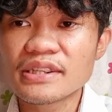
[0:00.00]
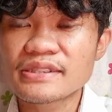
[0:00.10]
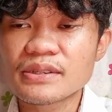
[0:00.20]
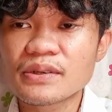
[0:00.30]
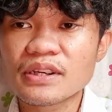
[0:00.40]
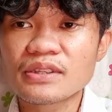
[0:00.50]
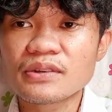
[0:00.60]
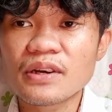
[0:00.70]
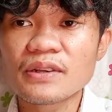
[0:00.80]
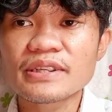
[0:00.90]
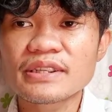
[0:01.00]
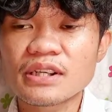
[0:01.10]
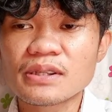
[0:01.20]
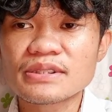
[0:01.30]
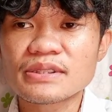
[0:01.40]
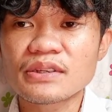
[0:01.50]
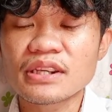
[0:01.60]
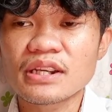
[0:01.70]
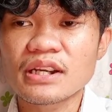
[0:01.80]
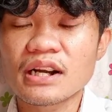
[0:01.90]
So in oral reading also,
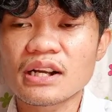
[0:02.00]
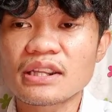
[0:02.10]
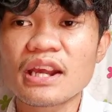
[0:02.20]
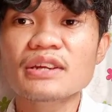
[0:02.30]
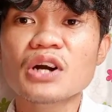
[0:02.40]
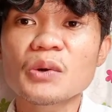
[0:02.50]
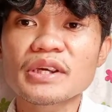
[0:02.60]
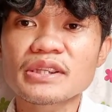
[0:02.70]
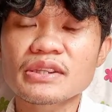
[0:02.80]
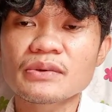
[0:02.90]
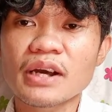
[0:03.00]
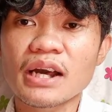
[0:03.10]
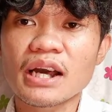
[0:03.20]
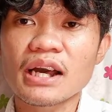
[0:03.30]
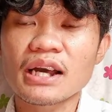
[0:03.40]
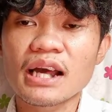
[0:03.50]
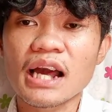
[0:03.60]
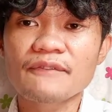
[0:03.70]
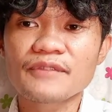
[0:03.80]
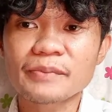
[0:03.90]
they are going to
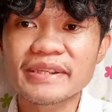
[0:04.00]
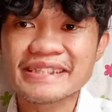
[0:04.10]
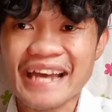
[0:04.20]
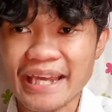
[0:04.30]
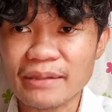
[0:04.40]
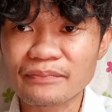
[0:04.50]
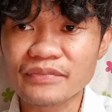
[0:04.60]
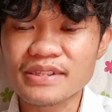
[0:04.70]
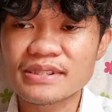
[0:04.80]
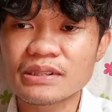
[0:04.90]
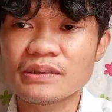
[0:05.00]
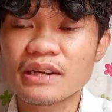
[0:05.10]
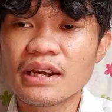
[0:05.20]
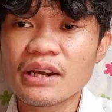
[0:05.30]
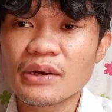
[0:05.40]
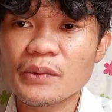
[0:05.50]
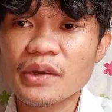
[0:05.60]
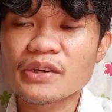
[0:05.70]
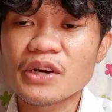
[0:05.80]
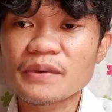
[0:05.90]
have to be timed. So
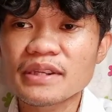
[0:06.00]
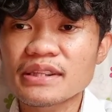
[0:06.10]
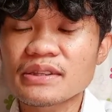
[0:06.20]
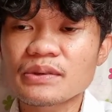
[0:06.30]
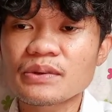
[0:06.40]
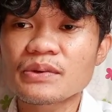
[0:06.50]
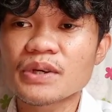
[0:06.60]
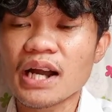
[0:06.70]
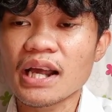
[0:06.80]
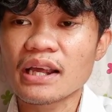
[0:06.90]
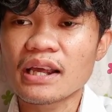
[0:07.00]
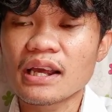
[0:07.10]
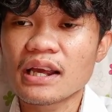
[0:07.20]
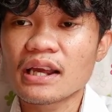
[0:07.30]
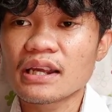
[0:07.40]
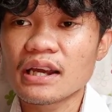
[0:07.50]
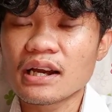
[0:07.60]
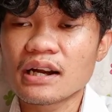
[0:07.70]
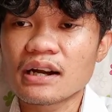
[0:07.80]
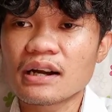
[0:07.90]
we are going to
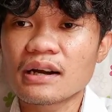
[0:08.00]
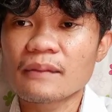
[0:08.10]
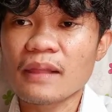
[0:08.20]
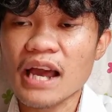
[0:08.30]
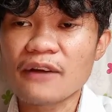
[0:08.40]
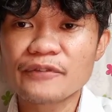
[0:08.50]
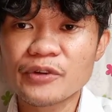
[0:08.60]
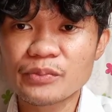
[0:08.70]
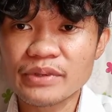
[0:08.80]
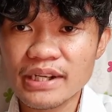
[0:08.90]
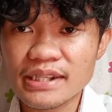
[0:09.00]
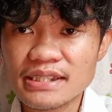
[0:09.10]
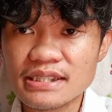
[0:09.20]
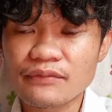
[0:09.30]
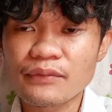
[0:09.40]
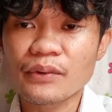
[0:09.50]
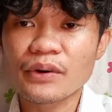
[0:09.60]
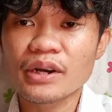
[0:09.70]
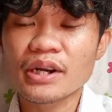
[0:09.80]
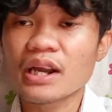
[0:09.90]
have rubrics
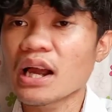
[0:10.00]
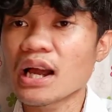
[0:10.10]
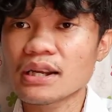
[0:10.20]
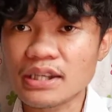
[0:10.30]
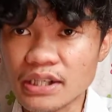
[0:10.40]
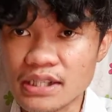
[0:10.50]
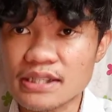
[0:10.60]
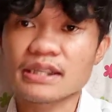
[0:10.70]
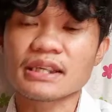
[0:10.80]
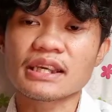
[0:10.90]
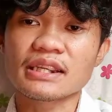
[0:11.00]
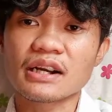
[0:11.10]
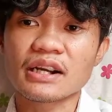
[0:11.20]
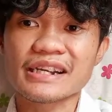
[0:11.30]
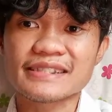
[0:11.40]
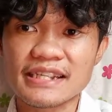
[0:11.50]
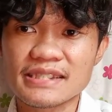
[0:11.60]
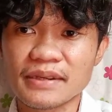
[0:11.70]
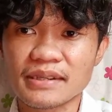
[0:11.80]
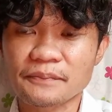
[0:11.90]
for accuracy in our
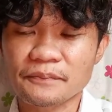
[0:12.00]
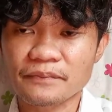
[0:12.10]
assessment.